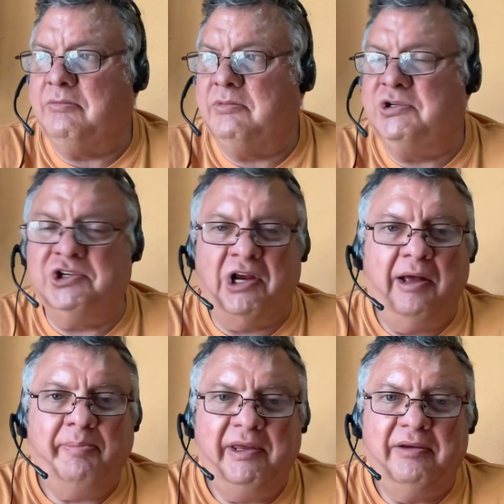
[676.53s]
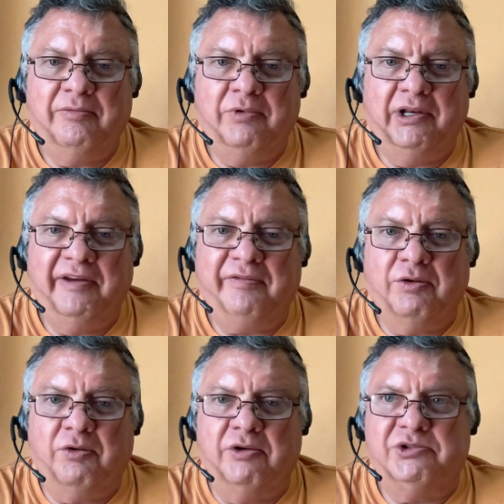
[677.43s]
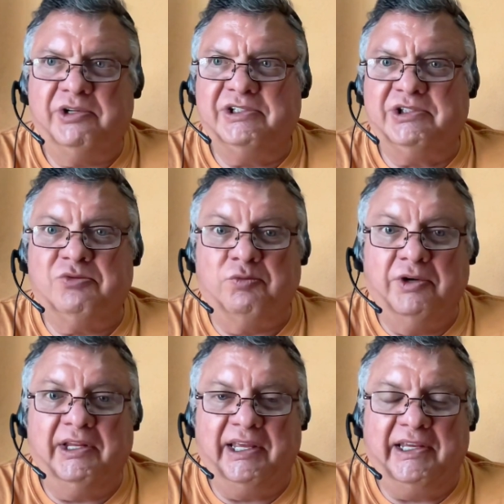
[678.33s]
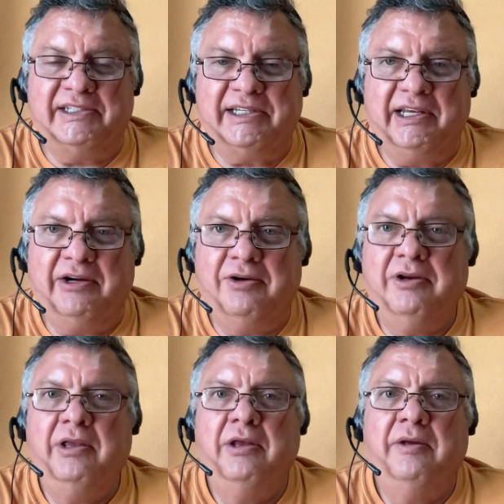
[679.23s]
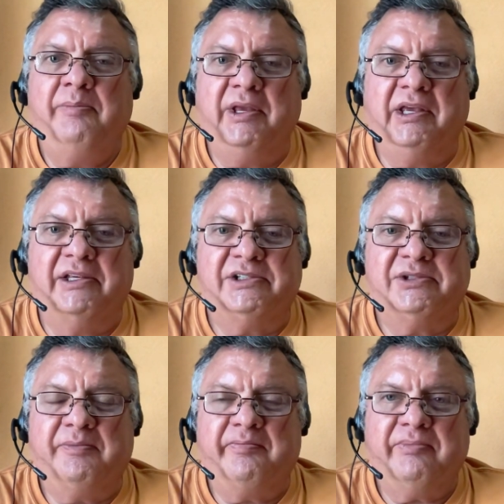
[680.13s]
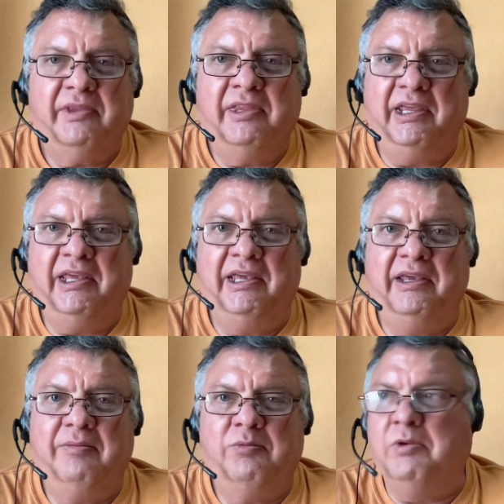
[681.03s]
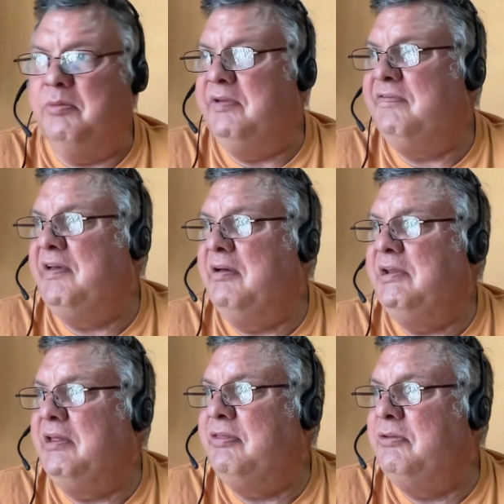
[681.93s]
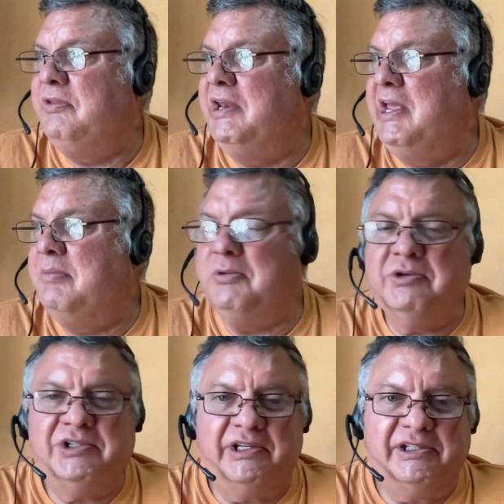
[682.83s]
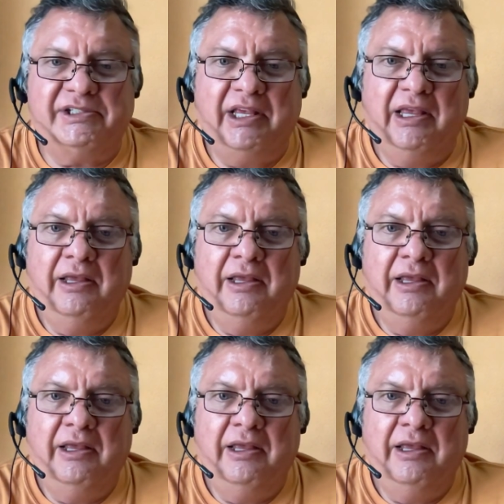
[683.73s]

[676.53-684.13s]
Shopping really for groceries is really easy here because the what we found out through the neighbors is